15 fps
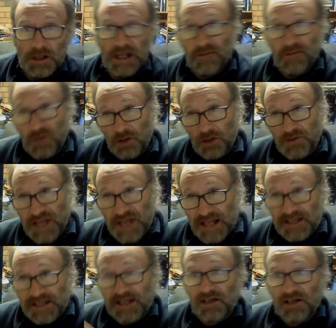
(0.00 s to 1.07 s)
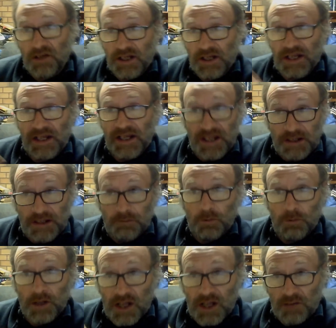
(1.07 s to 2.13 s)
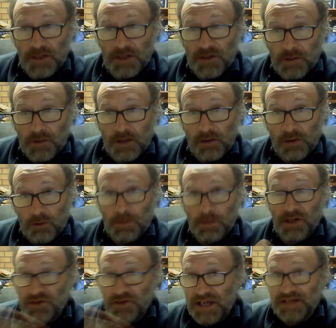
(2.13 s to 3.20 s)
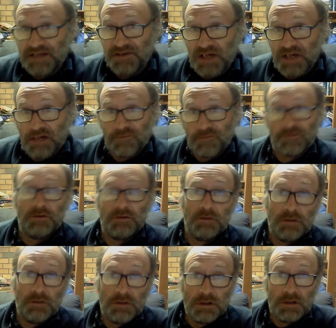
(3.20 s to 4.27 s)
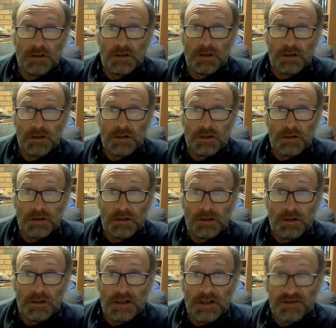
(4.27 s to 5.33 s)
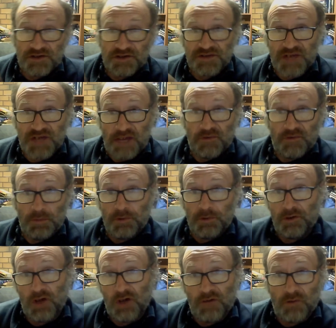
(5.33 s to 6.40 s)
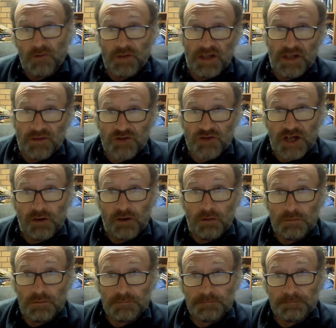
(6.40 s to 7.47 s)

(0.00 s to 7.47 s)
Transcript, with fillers: Even though technically we're going to be doing a little bit of tech stuff, it's just safer to put it over on the other channel.